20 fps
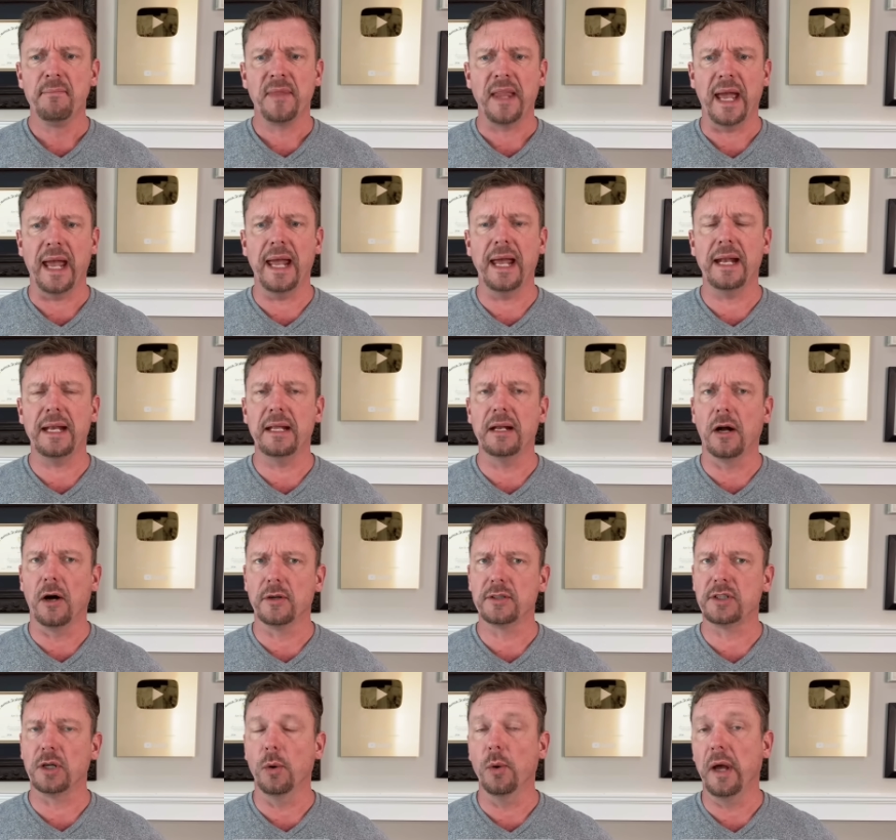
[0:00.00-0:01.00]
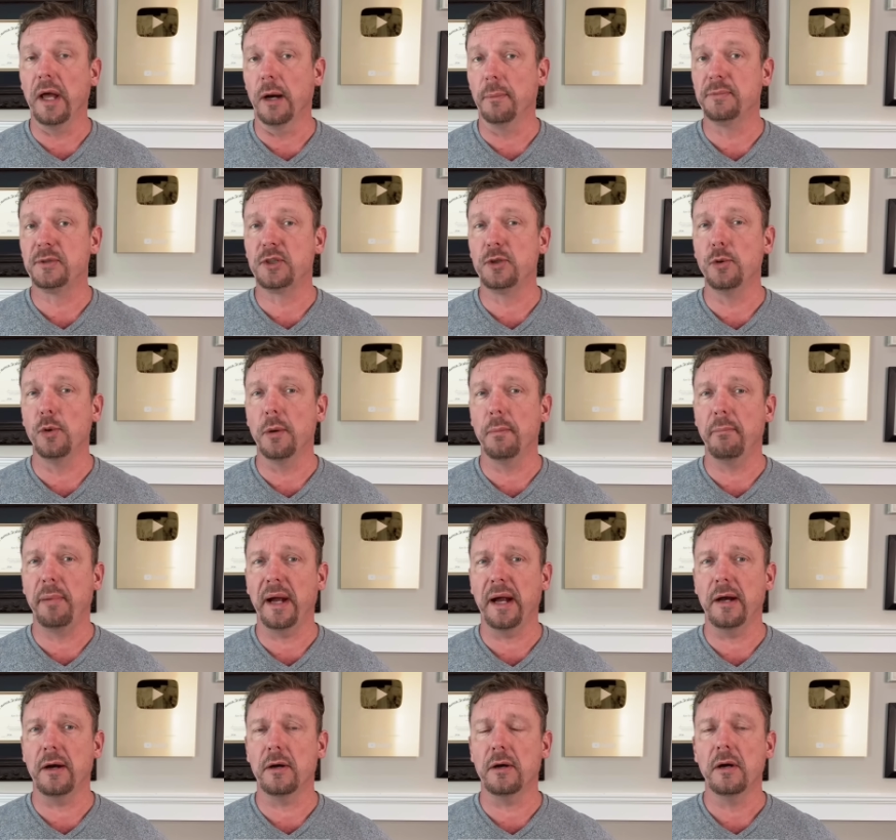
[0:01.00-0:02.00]
and it also helps to
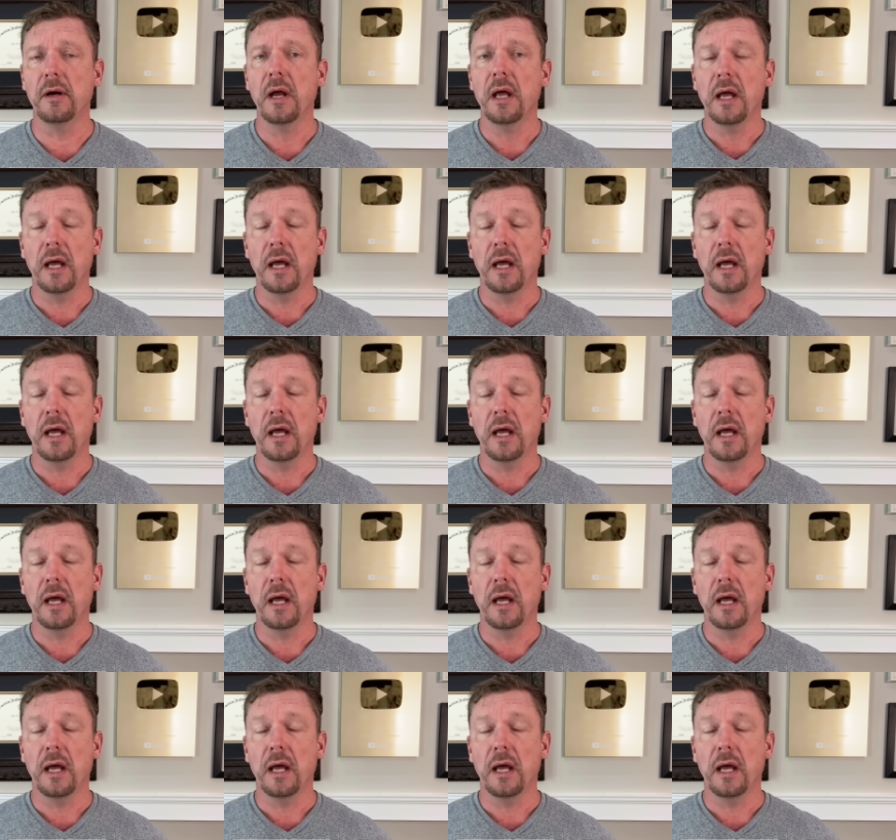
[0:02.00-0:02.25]
impair